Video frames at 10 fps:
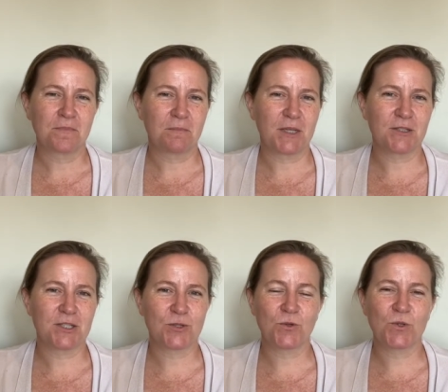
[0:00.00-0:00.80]

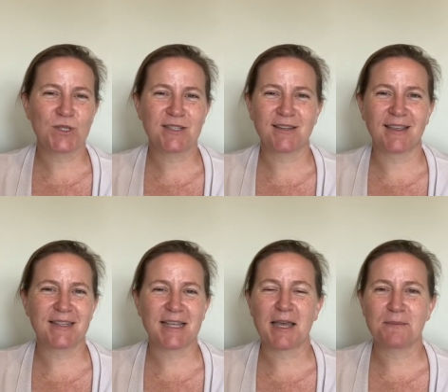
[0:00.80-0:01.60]
because source
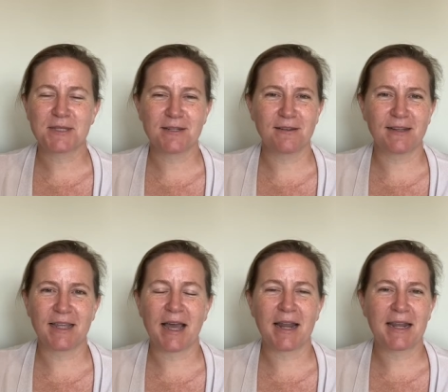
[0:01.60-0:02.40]
is
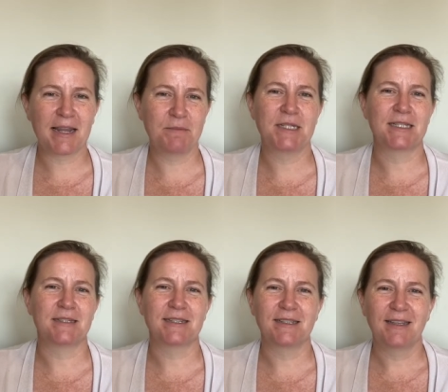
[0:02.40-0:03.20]
absolutely
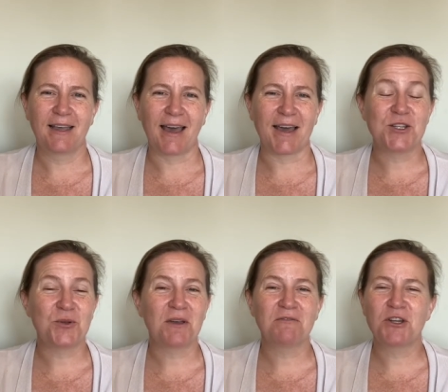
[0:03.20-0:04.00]
unlimited and
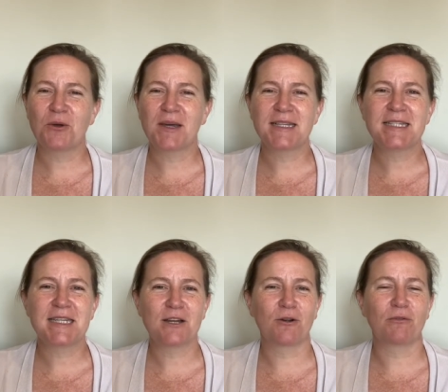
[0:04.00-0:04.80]
you have no
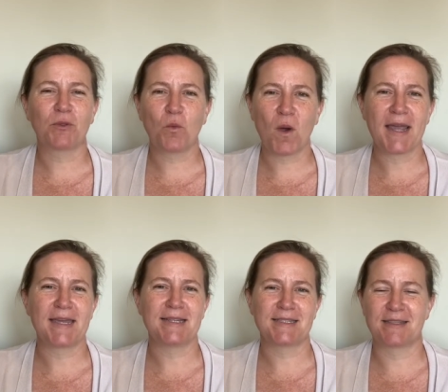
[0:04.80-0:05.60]
idea of the
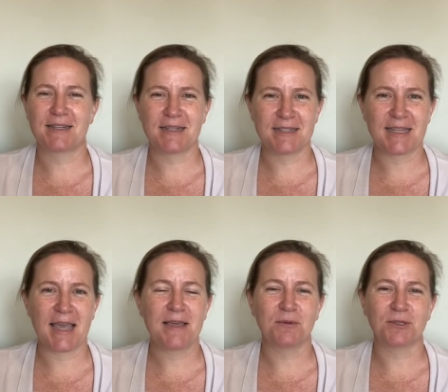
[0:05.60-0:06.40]
ways that it is
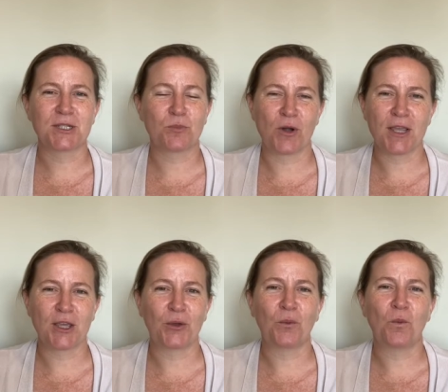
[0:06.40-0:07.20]
able to bring
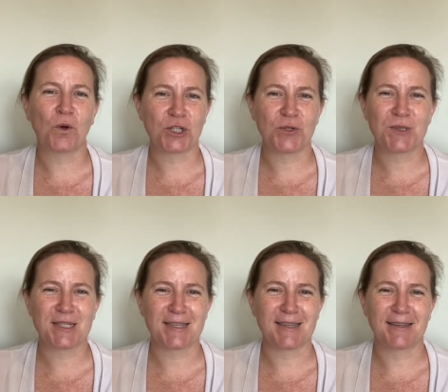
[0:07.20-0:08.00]
you what you
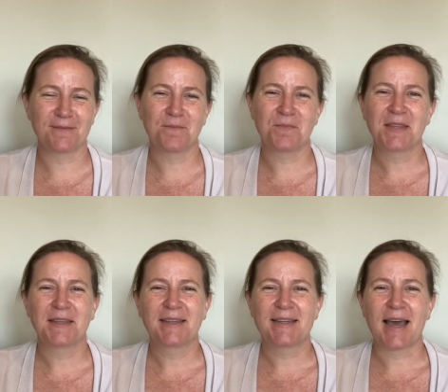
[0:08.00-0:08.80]
seek.
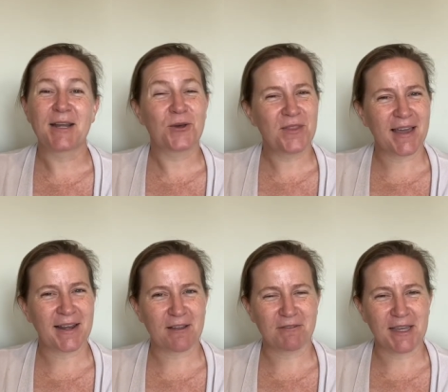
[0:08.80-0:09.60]
And on that
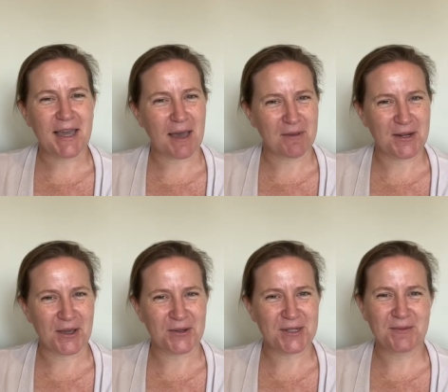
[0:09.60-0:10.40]
lovely happy
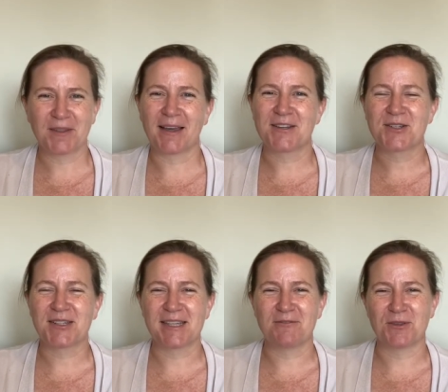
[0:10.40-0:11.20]
note, I shall
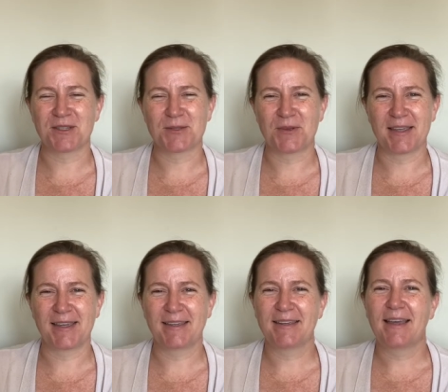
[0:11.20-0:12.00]
leave you this week.